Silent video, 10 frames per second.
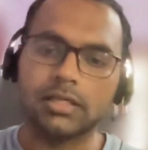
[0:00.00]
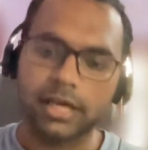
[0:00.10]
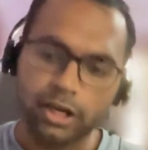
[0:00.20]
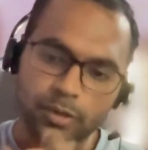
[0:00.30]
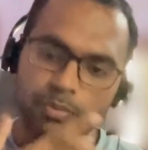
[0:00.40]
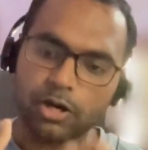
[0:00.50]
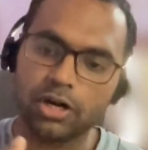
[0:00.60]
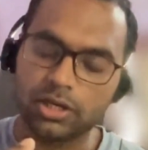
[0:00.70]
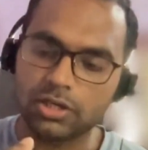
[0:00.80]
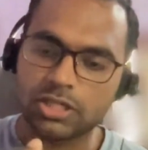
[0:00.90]
can your
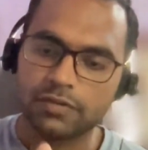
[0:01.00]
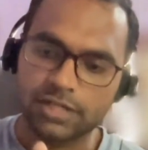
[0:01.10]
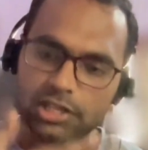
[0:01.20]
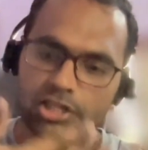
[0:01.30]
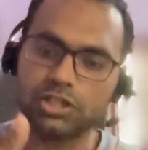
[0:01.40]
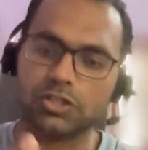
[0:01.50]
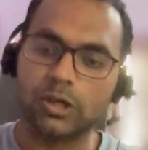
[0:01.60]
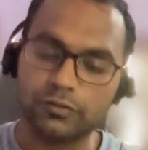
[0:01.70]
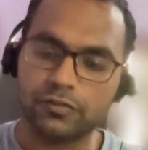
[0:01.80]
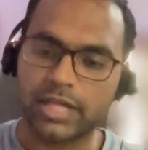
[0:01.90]
product or service actually
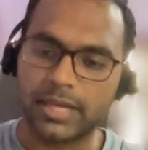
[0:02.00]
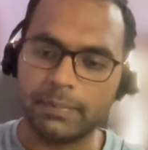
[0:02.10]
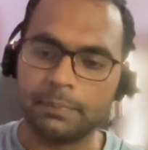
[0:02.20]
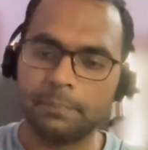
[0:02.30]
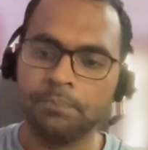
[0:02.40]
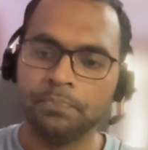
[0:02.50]
solve for them?